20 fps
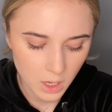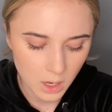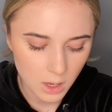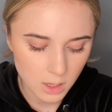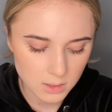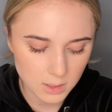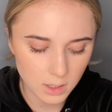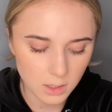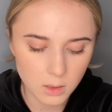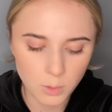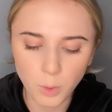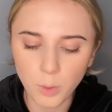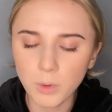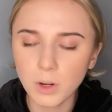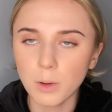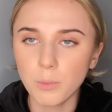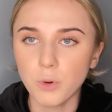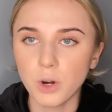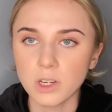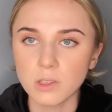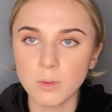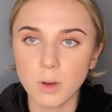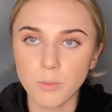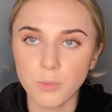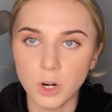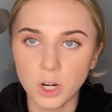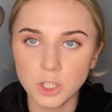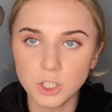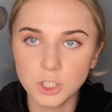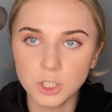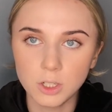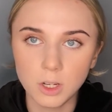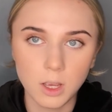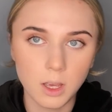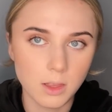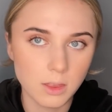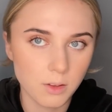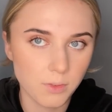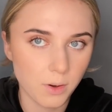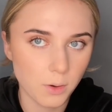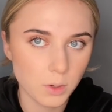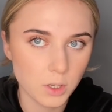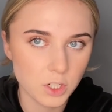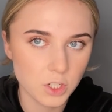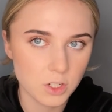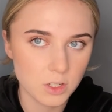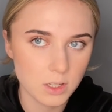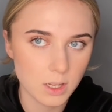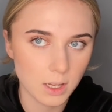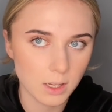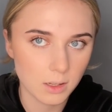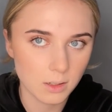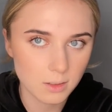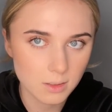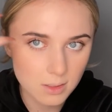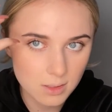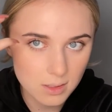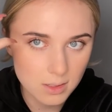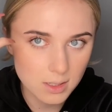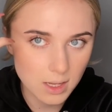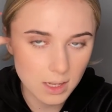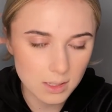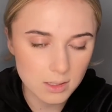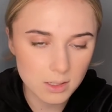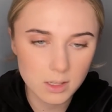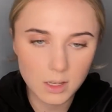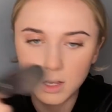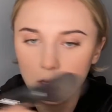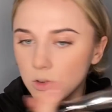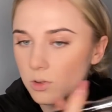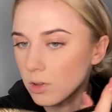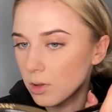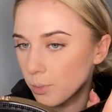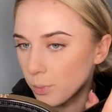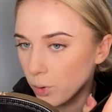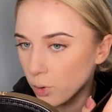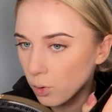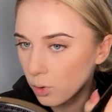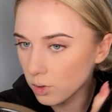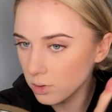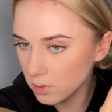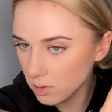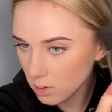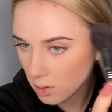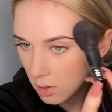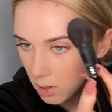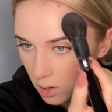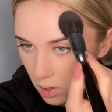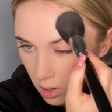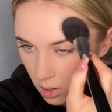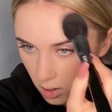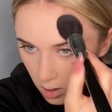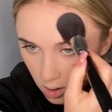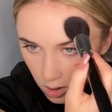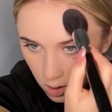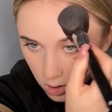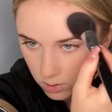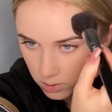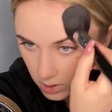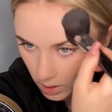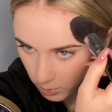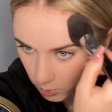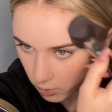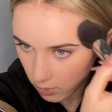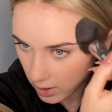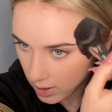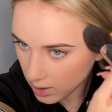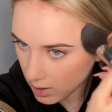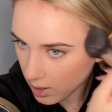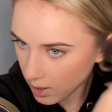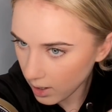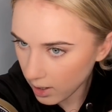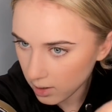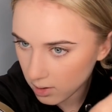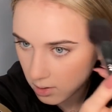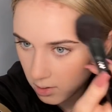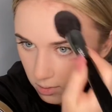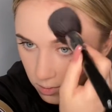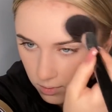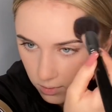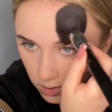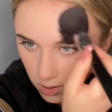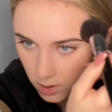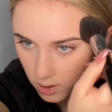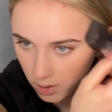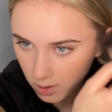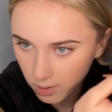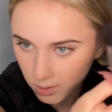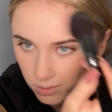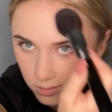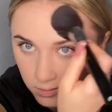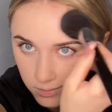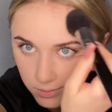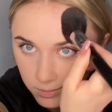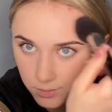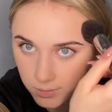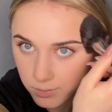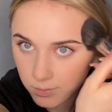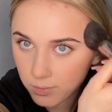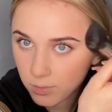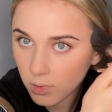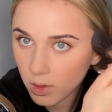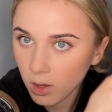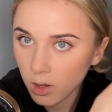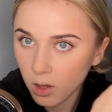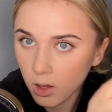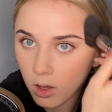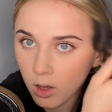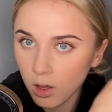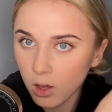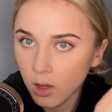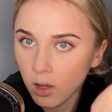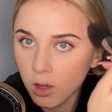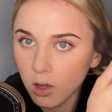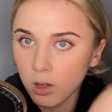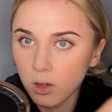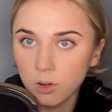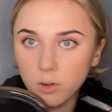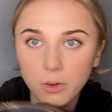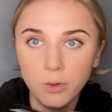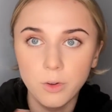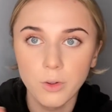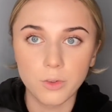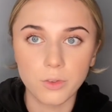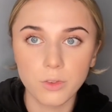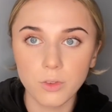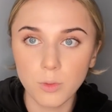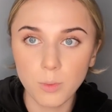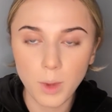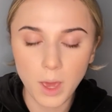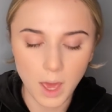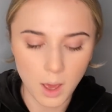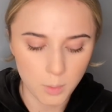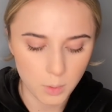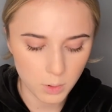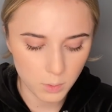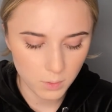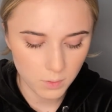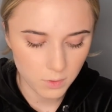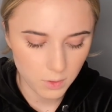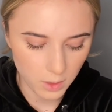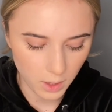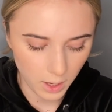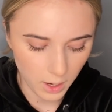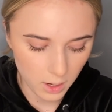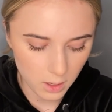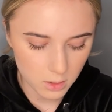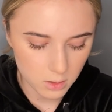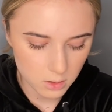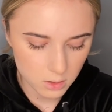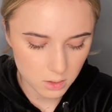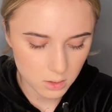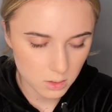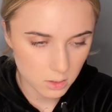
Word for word: It's like the moment I press my brush, the foundation just like sets into the pores. So I'm already kind of, you know, not super happy with that.